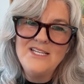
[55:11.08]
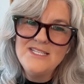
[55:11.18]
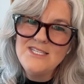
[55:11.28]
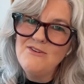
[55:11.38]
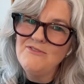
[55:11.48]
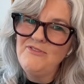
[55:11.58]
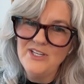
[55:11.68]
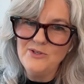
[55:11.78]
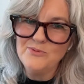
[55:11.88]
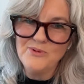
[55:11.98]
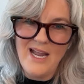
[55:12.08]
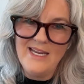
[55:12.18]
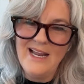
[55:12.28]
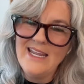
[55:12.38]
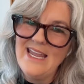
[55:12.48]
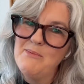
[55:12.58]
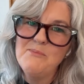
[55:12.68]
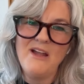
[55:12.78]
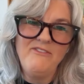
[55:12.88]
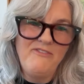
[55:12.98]
I just don't feel right. I can't
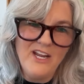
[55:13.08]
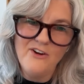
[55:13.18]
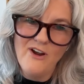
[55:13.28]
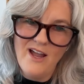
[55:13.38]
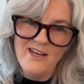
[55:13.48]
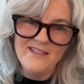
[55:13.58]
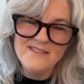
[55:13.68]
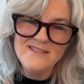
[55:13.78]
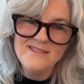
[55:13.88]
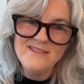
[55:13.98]
put my finger on it,